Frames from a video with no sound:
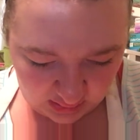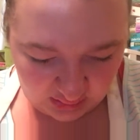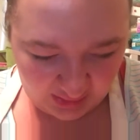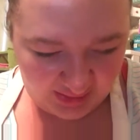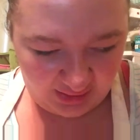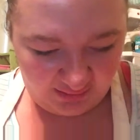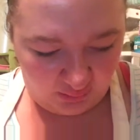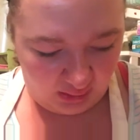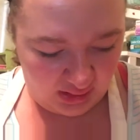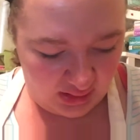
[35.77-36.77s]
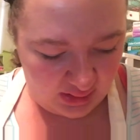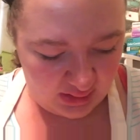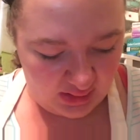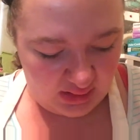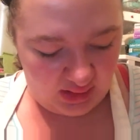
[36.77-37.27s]
Light Ivory.
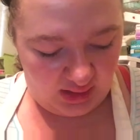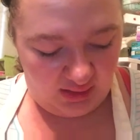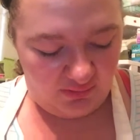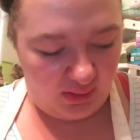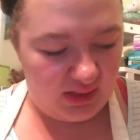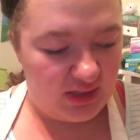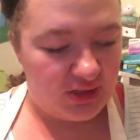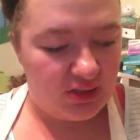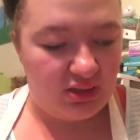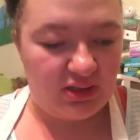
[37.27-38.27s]
And the foundation